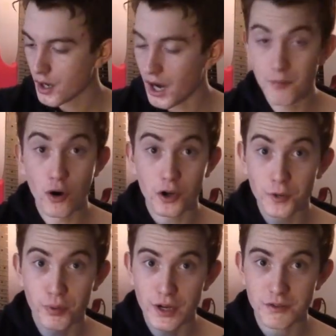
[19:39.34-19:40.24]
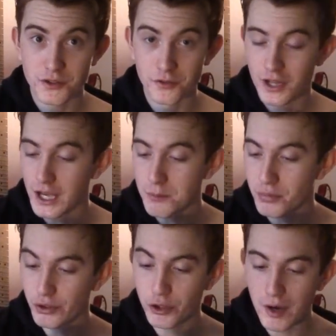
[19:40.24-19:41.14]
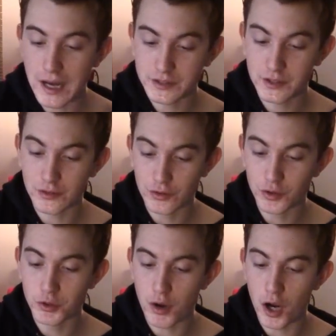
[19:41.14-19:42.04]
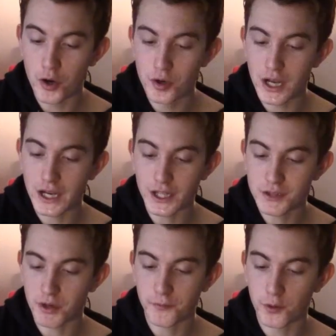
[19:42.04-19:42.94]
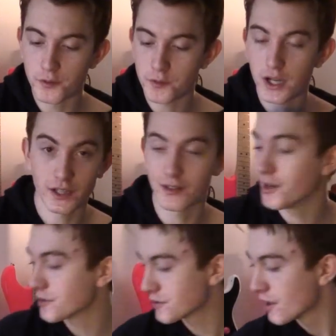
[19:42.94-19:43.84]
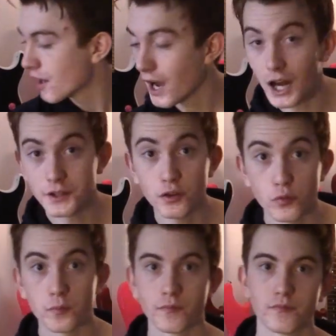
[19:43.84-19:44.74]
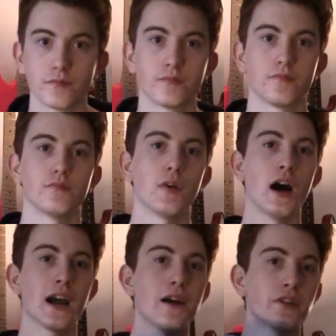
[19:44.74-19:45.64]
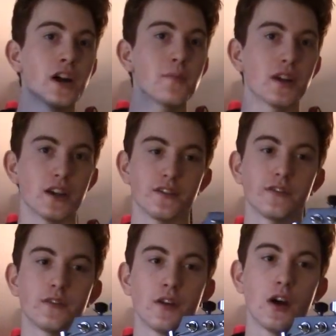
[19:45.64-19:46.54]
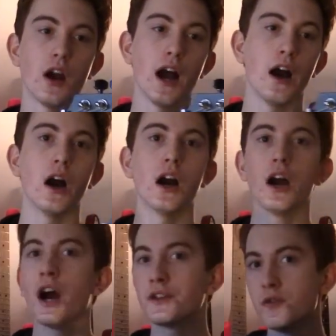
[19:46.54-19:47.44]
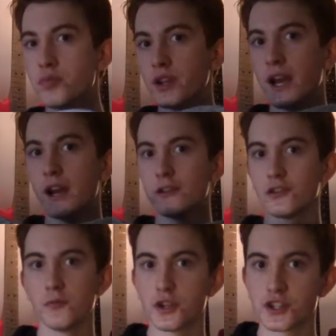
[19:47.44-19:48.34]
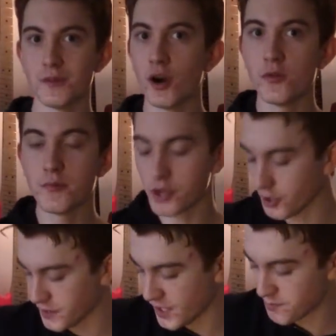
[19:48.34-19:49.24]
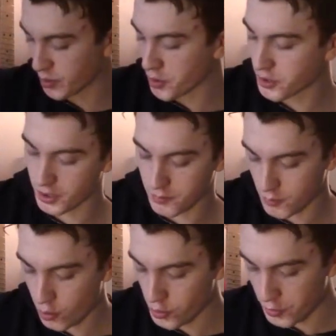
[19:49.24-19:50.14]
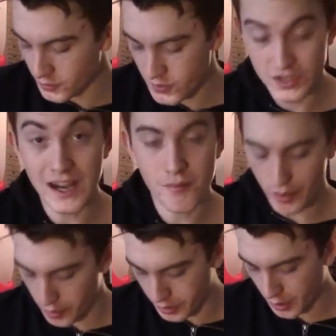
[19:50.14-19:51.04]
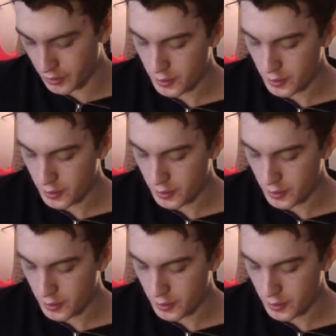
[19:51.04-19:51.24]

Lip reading: I'm not going to pronounce your name, but you ask, do you own any 24 fret guitars? I do. I have an Ibanez. I don't bring it out too much at the moment because it is broken, although it doesn't sound broken.